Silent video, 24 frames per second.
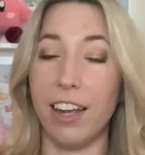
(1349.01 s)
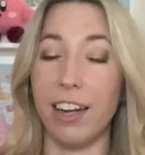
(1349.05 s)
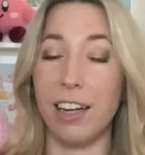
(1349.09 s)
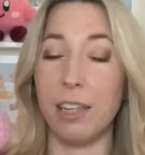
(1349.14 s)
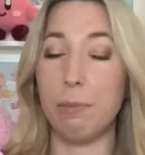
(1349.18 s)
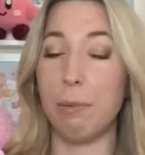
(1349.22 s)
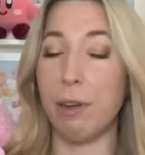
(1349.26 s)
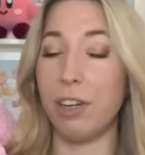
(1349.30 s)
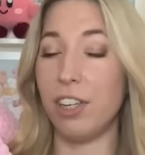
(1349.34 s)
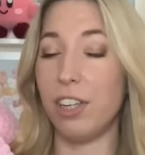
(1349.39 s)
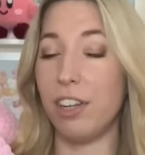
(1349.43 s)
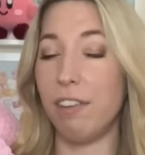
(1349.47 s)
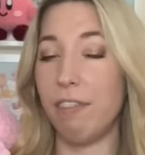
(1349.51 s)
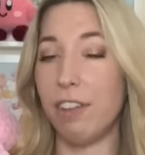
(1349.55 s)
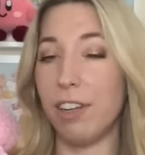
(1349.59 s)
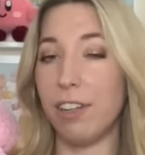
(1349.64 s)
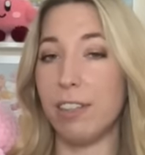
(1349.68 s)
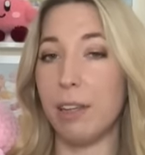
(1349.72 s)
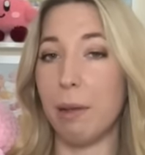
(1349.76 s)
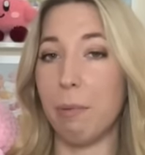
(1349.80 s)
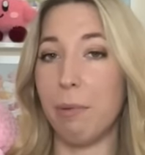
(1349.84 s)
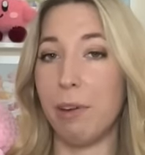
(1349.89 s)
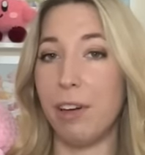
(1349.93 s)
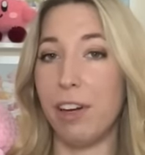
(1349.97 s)
And especially if there's
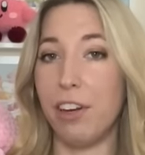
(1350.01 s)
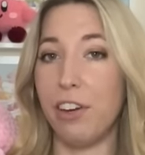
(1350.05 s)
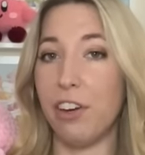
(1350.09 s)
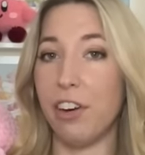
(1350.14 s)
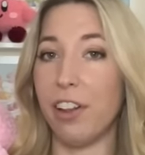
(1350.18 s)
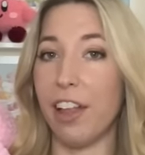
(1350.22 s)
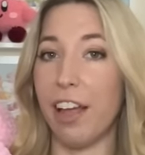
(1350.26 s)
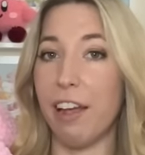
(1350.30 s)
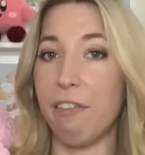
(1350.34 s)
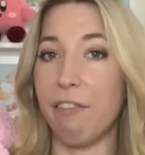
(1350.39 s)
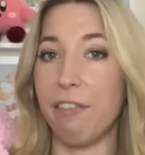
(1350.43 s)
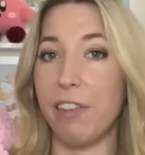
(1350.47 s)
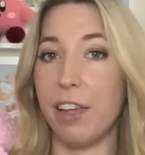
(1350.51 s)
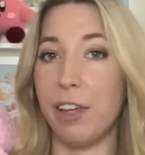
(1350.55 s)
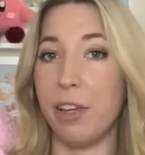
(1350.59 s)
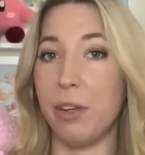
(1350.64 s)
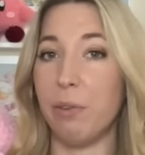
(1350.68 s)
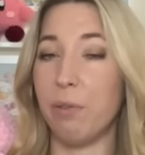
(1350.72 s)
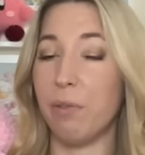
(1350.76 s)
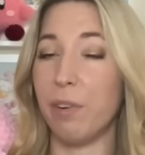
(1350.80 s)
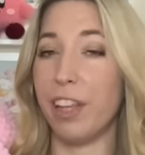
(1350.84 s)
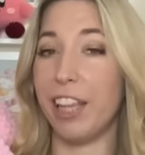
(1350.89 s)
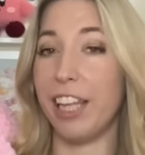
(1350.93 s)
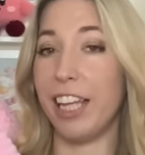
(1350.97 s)
someone in your life that
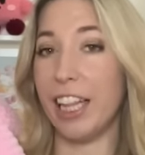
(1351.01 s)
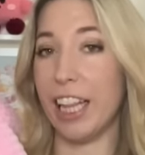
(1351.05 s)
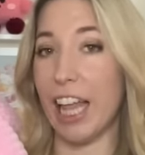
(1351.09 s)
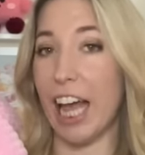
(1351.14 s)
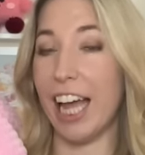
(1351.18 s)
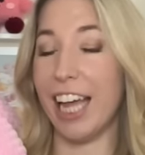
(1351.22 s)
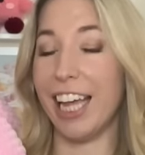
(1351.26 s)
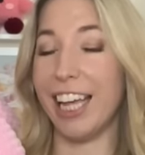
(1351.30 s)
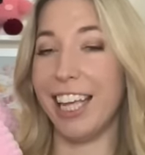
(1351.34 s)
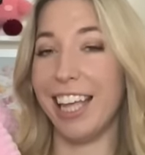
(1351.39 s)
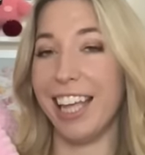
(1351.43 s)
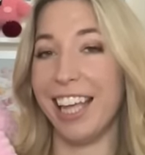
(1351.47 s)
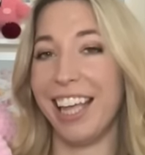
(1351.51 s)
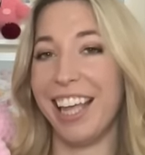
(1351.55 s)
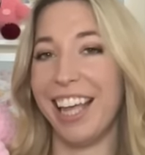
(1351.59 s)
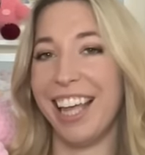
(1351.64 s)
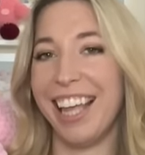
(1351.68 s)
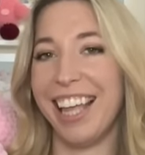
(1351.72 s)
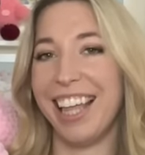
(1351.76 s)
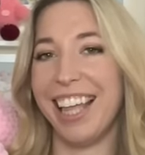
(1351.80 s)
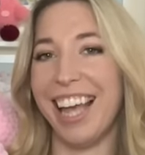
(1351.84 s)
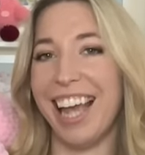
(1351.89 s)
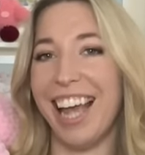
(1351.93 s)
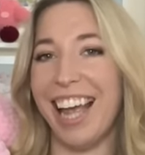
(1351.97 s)
you really like,
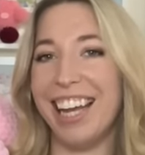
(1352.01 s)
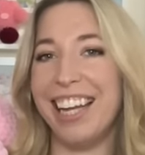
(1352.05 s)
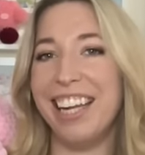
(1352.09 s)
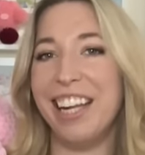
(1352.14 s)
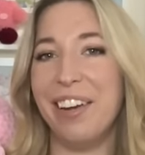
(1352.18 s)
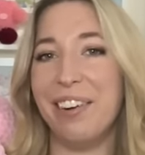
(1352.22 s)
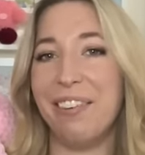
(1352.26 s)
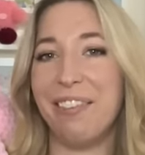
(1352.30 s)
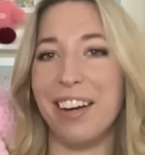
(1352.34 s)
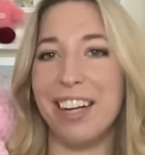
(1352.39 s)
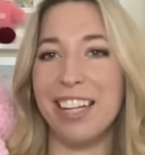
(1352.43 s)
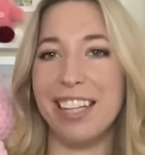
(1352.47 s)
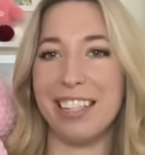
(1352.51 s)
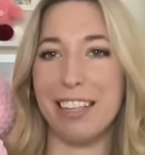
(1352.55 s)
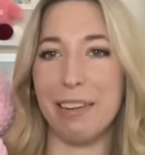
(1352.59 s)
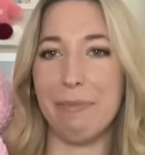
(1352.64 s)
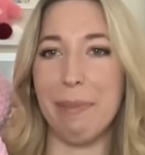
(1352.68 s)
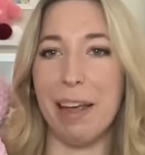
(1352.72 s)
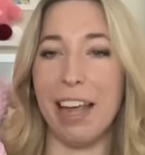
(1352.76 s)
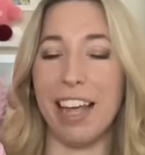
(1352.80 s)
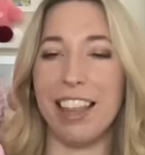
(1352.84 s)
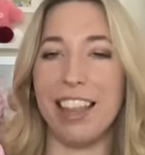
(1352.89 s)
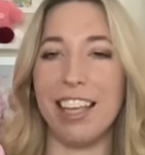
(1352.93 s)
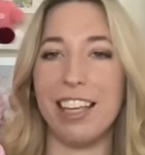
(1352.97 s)
and you want to
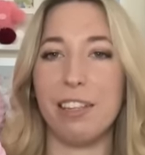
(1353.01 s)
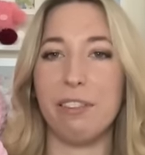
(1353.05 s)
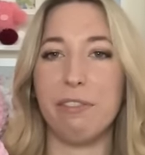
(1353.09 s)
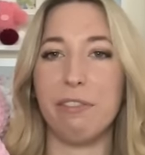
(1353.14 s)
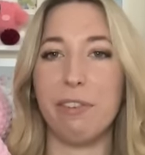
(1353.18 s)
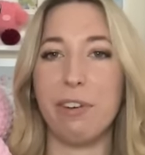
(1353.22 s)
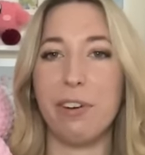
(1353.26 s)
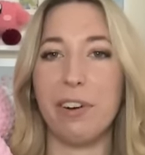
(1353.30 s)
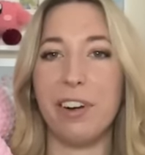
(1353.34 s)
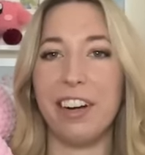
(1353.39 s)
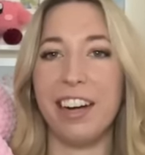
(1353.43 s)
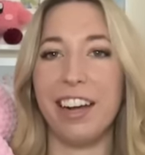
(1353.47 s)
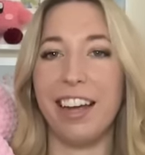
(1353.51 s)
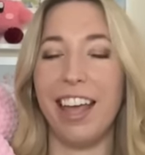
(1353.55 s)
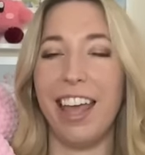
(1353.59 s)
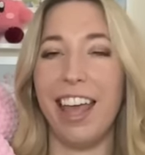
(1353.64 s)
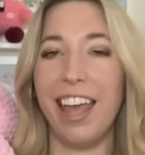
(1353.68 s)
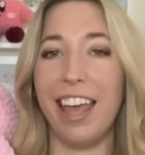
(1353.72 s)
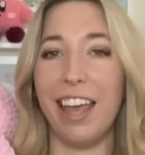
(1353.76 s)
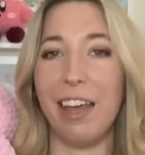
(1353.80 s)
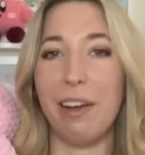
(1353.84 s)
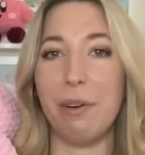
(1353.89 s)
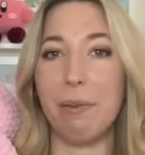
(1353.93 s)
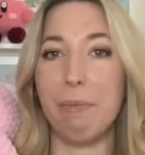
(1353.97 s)
make these for,
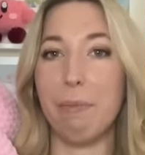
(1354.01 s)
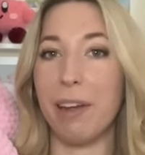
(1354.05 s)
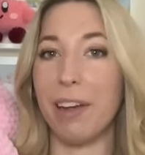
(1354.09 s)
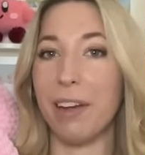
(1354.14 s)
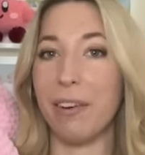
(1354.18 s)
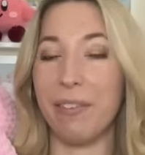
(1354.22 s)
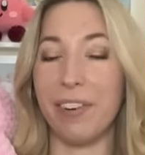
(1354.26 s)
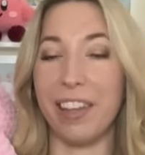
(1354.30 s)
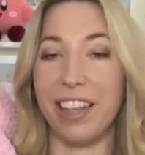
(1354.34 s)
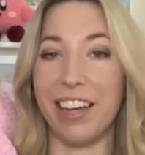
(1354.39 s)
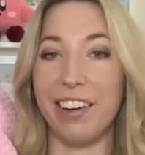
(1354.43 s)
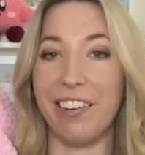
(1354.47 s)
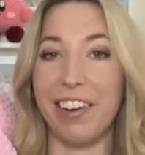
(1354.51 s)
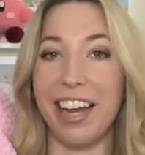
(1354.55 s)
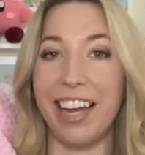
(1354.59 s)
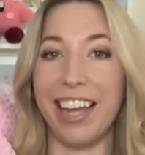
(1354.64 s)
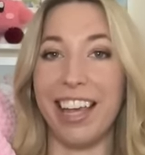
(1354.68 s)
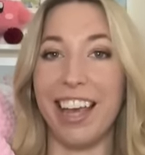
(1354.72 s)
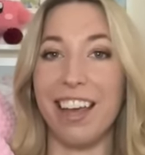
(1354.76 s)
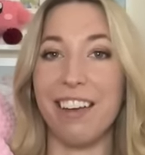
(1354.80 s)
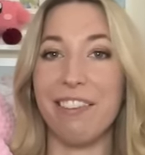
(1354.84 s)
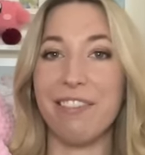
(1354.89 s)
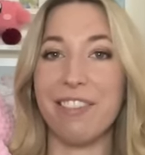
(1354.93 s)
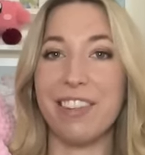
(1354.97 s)
it would make a really great
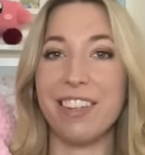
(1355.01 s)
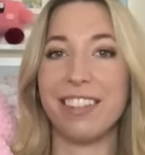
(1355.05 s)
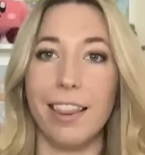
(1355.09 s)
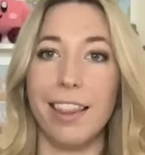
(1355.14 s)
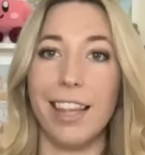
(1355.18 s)
gift.